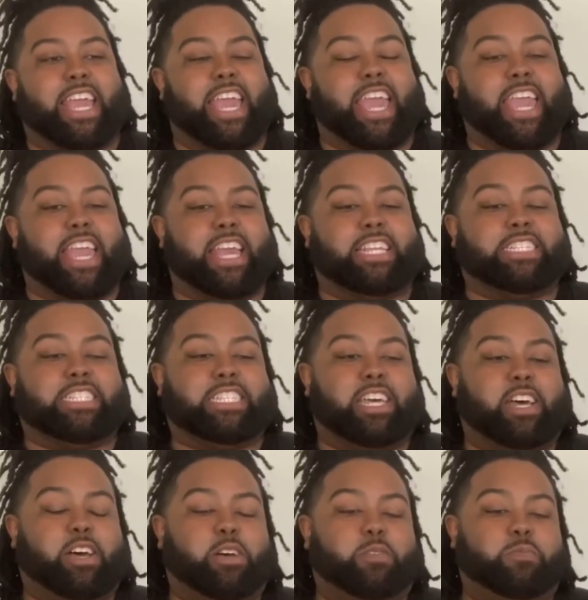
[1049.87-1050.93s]
And
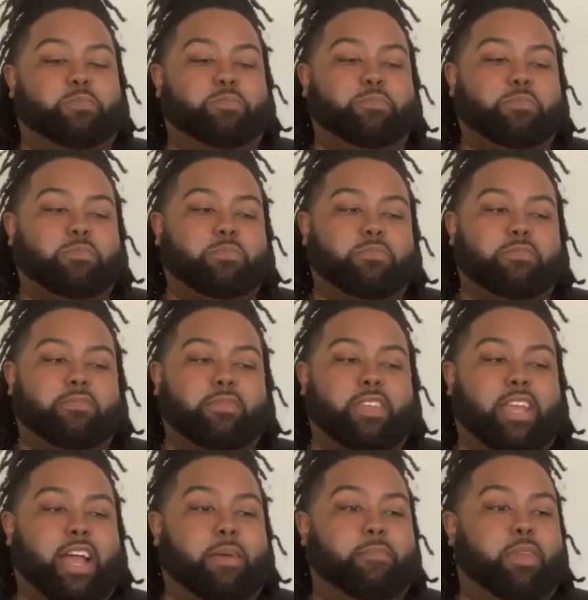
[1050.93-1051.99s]

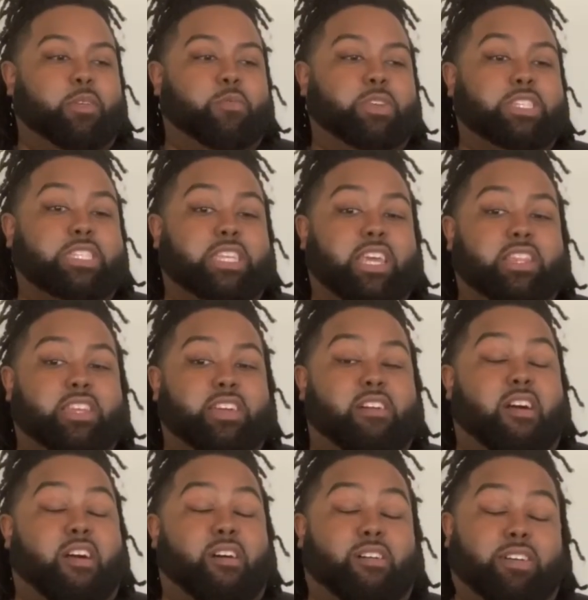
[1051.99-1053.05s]
I mean, we stayed there
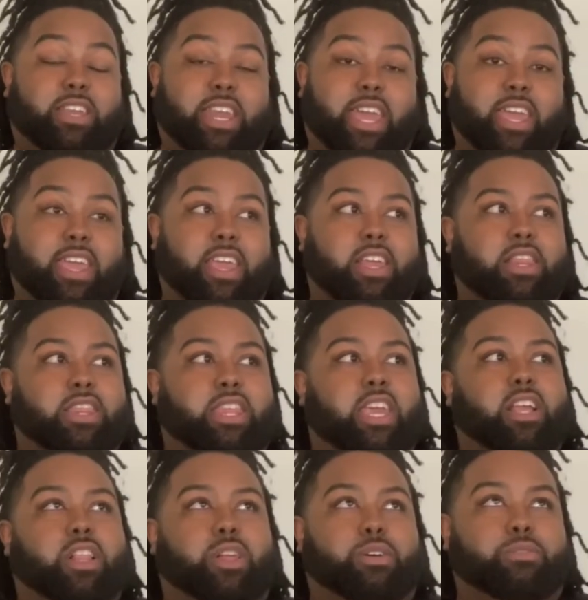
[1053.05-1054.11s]
all day. They
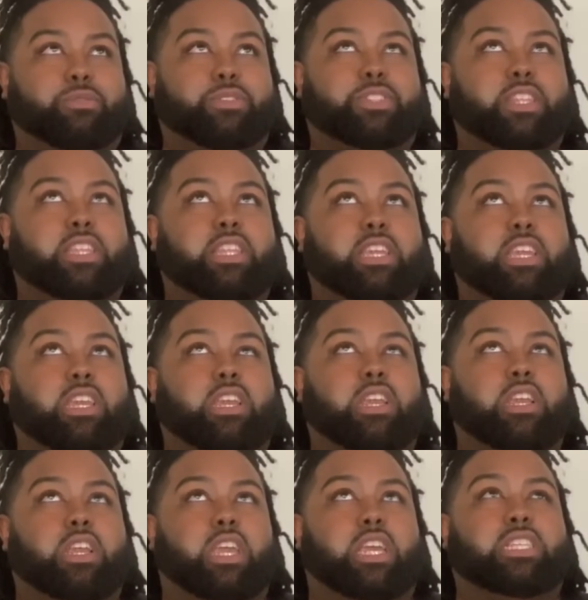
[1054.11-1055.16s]
closed the
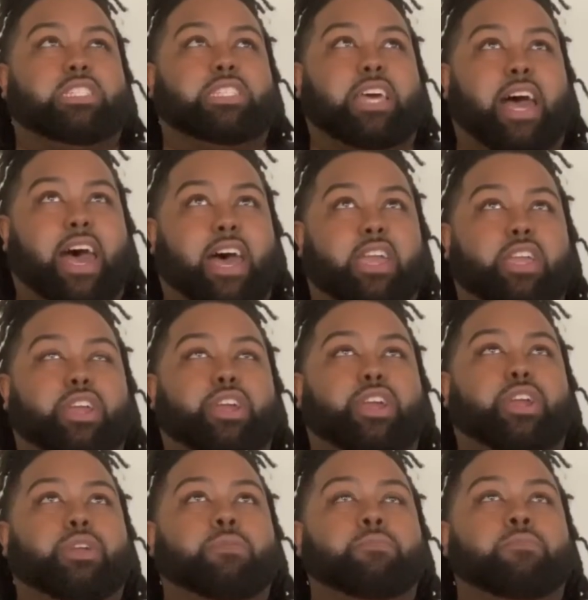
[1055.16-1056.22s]

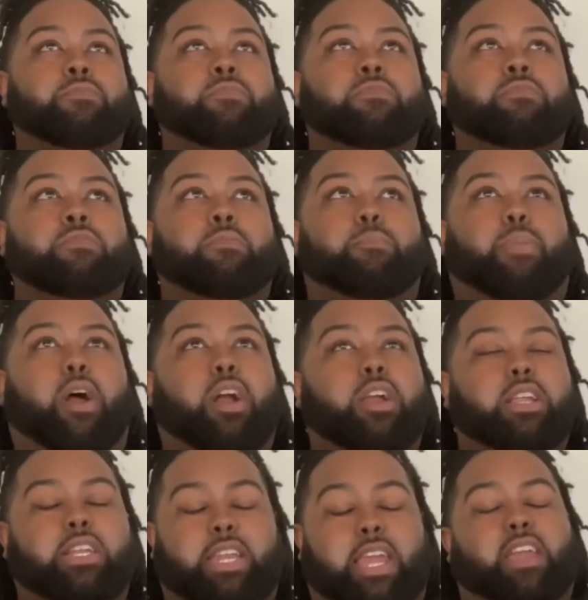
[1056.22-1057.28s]
entire
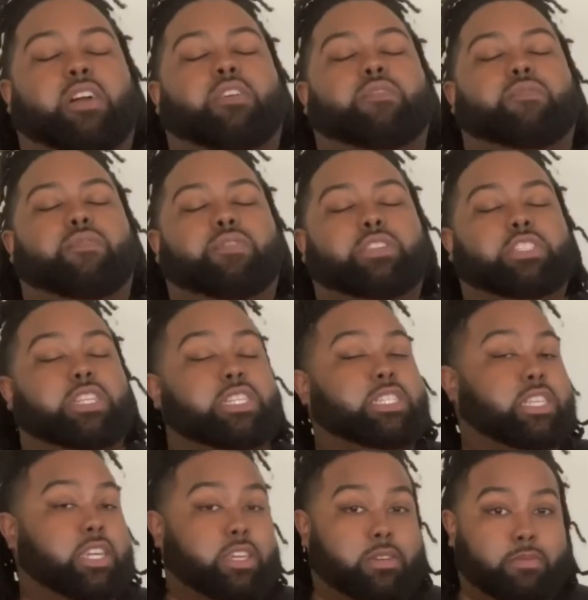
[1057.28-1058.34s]
park down for just
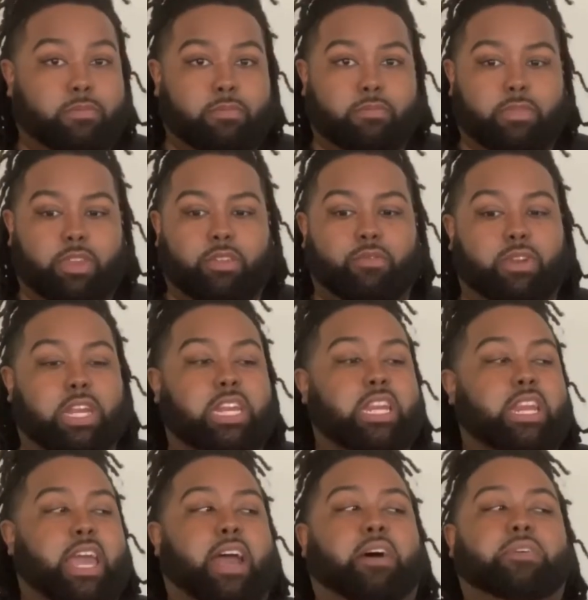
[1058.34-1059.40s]
him. He rented
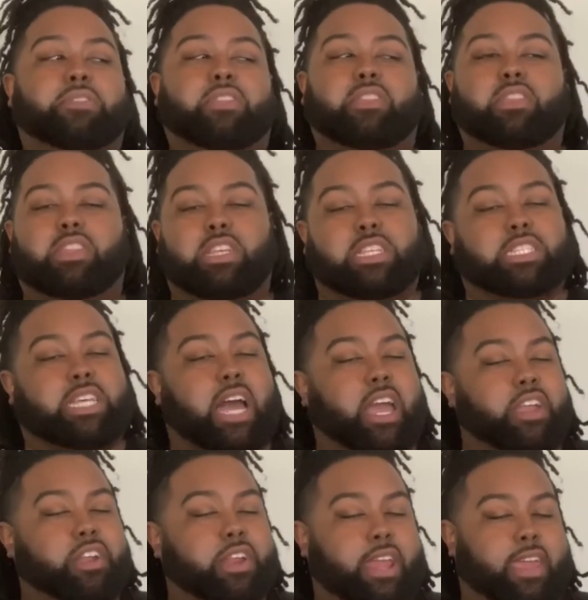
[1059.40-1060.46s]
it out the
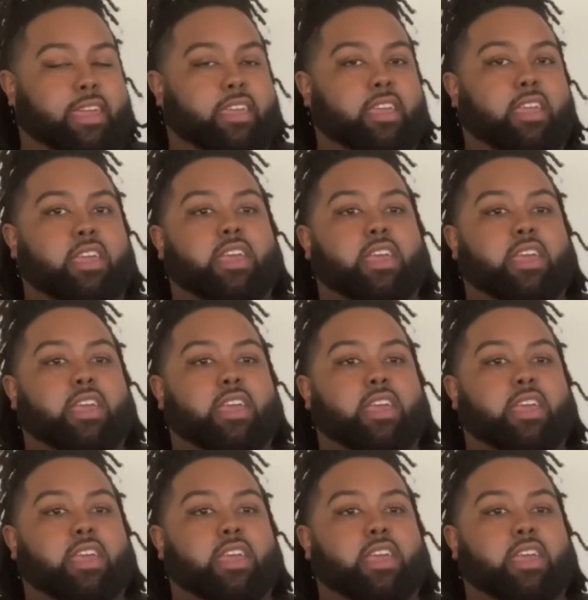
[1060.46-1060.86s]
entire day.